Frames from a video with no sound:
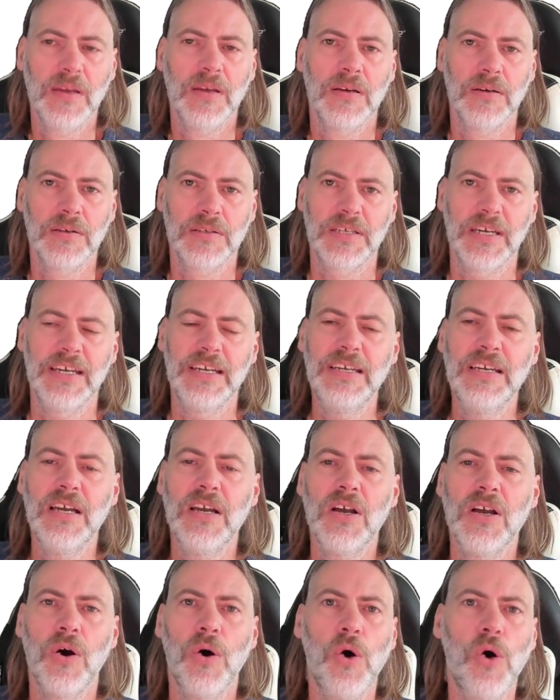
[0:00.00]
Okay.
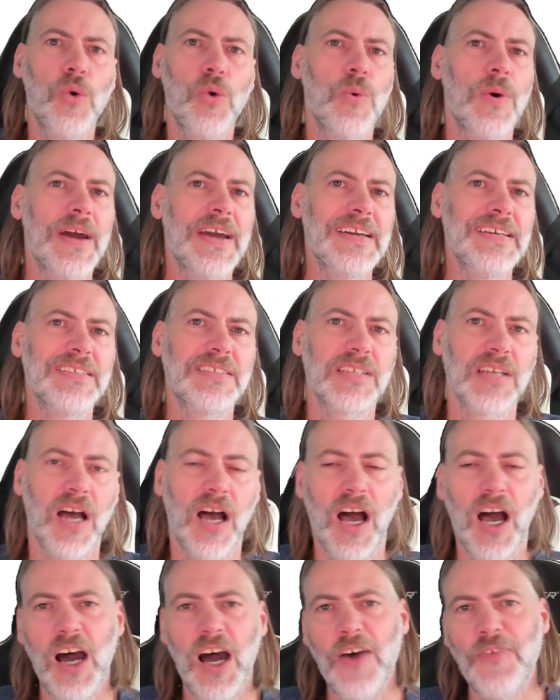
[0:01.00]
Always
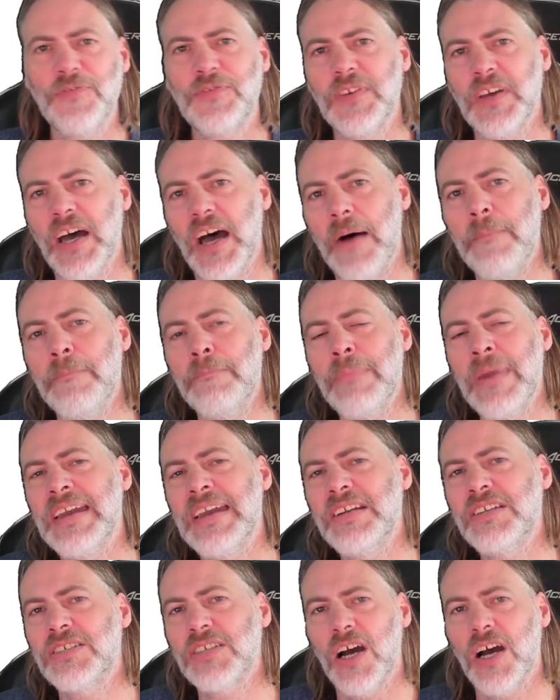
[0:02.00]
after a
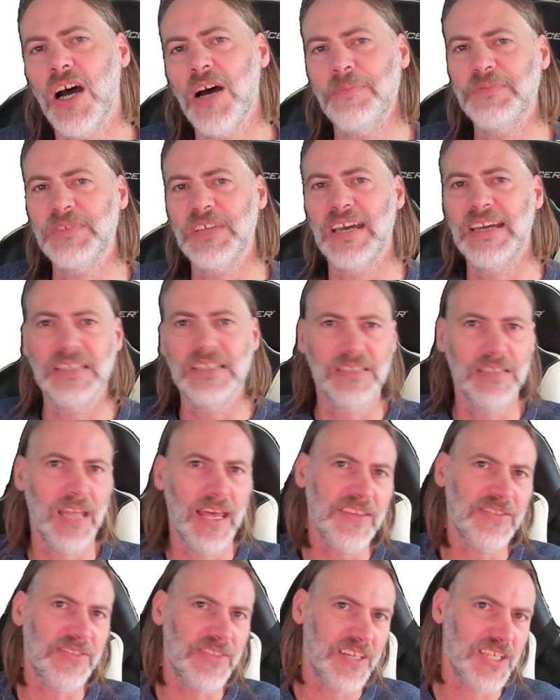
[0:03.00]
major update
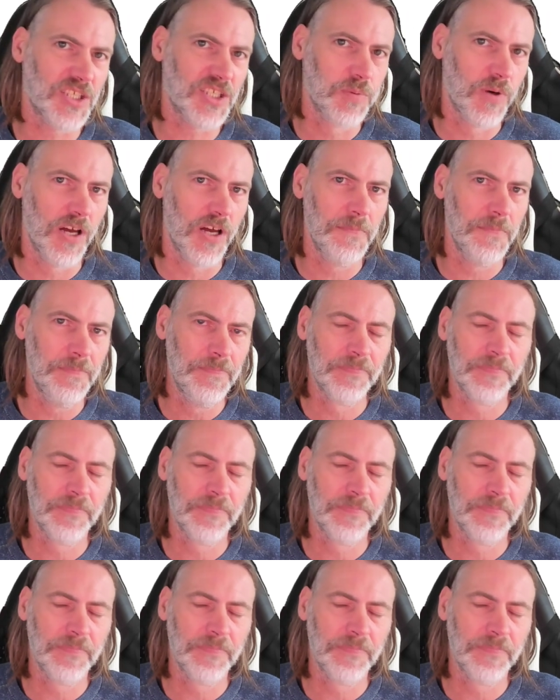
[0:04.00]
like this one,